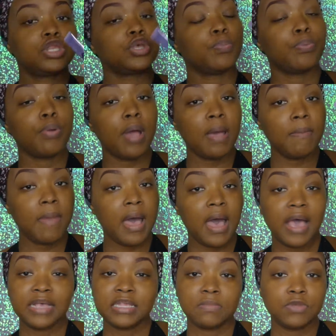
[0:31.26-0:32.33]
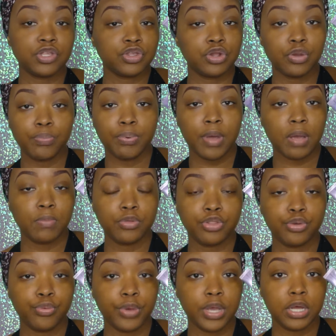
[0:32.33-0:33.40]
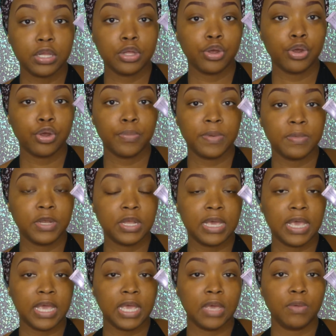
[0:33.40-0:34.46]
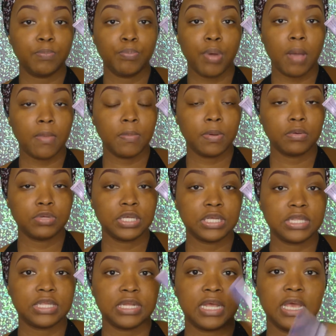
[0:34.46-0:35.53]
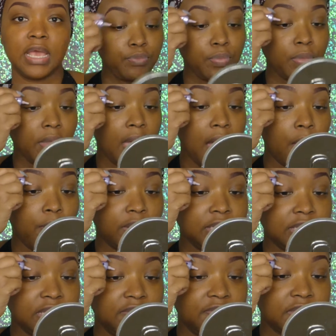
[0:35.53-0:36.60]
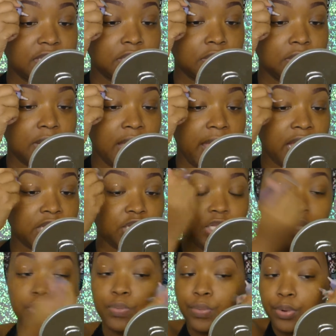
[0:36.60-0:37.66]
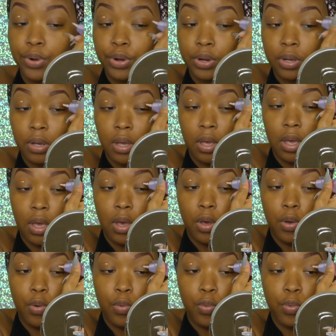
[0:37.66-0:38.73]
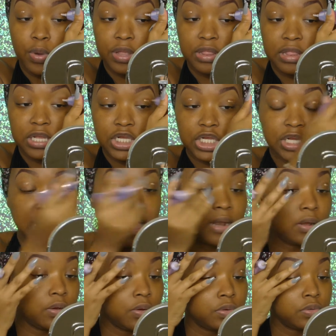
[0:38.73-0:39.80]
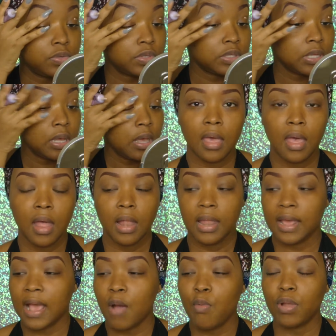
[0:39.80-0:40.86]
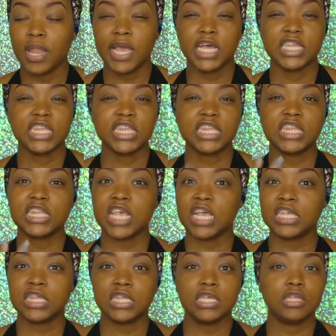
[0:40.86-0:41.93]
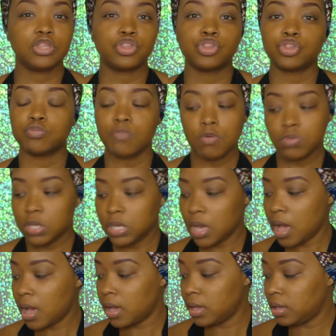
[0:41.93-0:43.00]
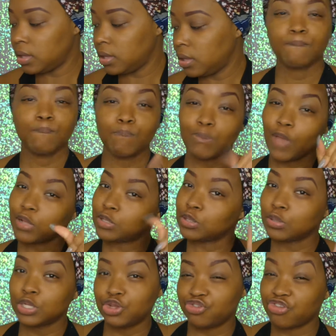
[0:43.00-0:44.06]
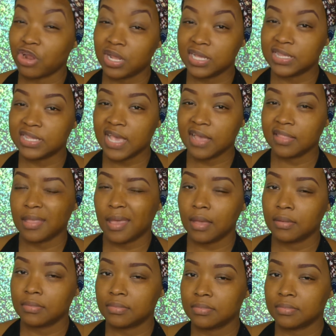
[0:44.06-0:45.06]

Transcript: To prime my eyes, I'm just gonna prime with the regular Urban Decay Primer Potion today. I wanna see if this is gonna actually work with the shadows. Like, I want like a sexy smoky eye. So let's try to attack that.